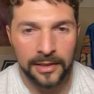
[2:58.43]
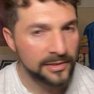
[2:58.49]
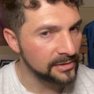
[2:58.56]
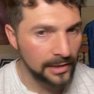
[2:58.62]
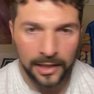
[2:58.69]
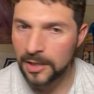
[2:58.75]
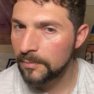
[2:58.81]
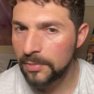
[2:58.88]
It's
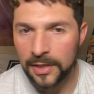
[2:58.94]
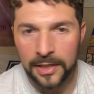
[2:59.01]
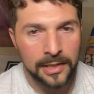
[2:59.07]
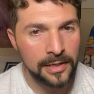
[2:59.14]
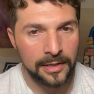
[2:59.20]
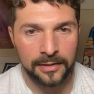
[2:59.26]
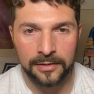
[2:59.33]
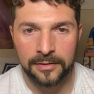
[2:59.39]
not a
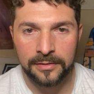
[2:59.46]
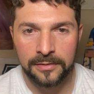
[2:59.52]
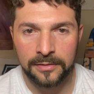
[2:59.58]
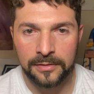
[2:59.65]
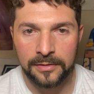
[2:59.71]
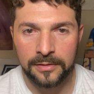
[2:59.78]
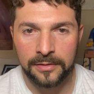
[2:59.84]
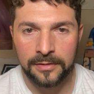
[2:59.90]
bloodline.
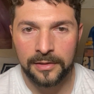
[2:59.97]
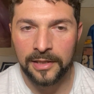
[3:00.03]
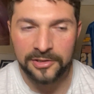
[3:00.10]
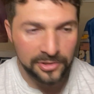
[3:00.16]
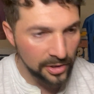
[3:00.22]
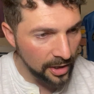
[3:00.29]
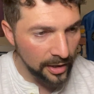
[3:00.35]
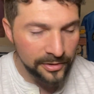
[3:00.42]

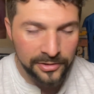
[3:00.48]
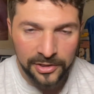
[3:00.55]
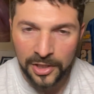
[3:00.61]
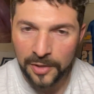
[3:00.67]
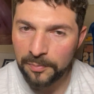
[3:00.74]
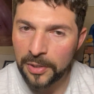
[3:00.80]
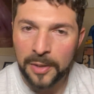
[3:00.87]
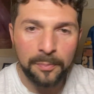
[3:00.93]
It's a
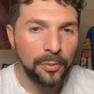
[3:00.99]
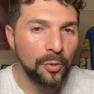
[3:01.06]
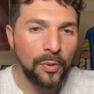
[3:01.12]
continent. People